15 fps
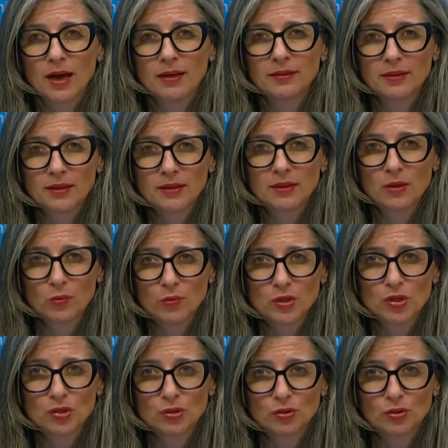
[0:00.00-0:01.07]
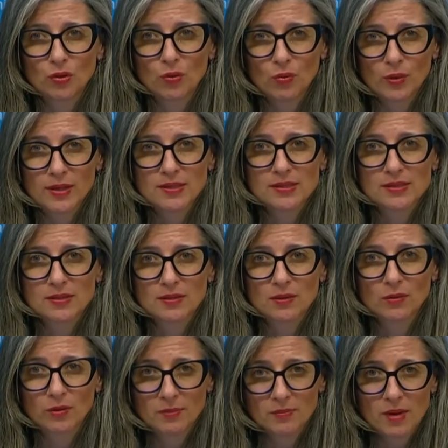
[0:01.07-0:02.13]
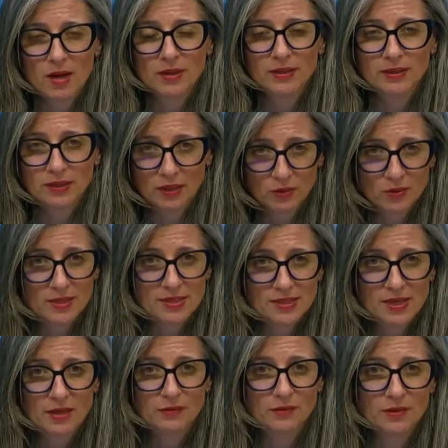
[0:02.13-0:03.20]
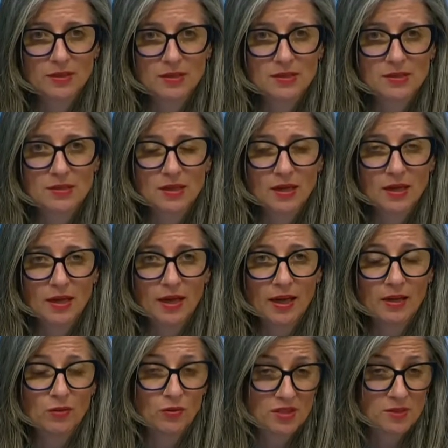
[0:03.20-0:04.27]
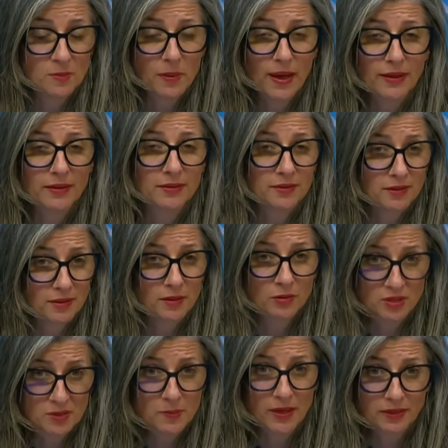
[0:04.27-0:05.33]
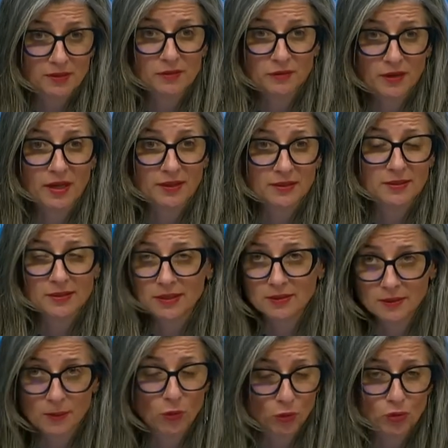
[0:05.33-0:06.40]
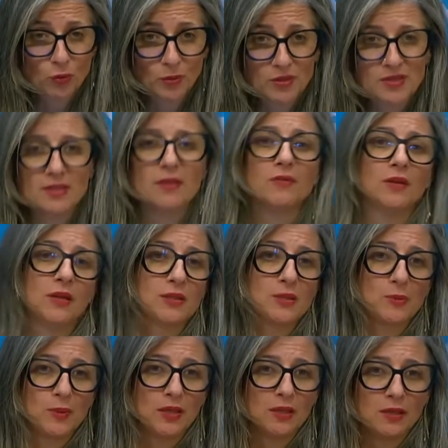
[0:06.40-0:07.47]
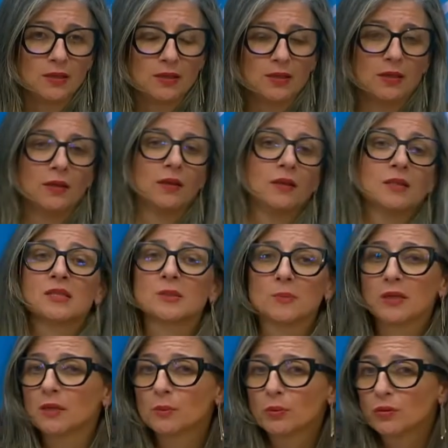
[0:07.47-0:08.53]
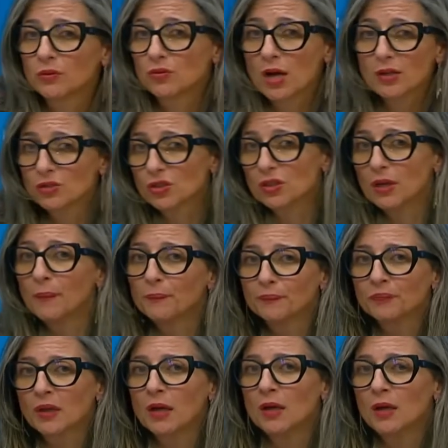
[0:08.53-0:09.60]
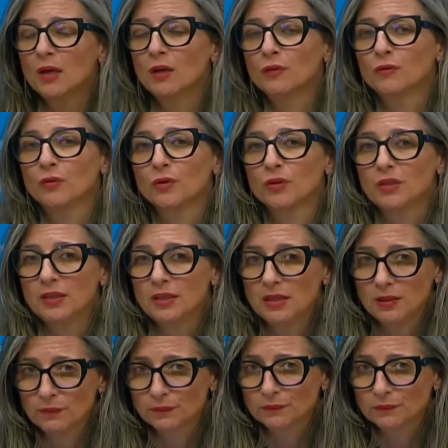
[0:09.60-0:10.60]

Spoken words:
think that we should always remind ourselves and respect the fact that October 7 has been an unspeakable tragedy for the